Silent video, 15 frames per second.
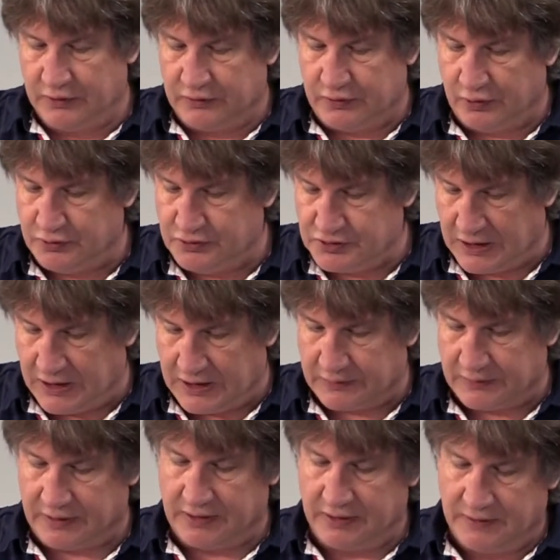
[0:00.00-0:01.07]
to
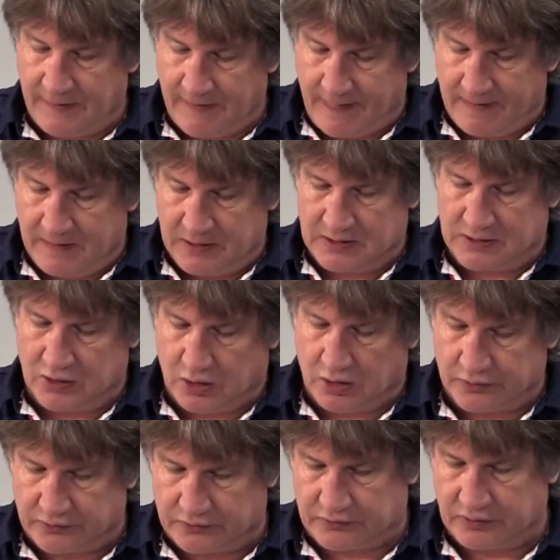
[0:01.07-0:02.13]
sharing
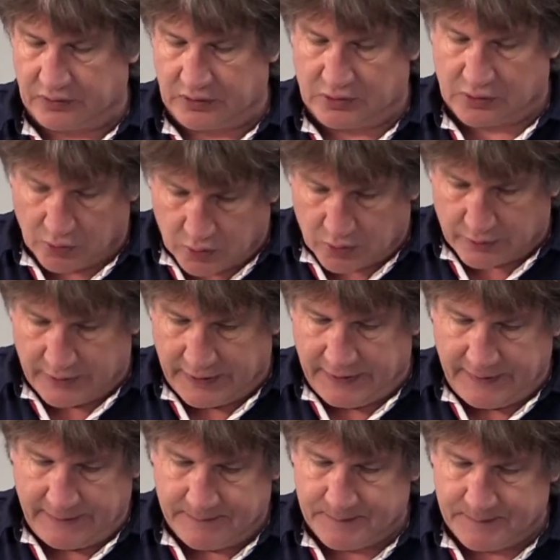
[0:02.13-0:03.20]
God's glory.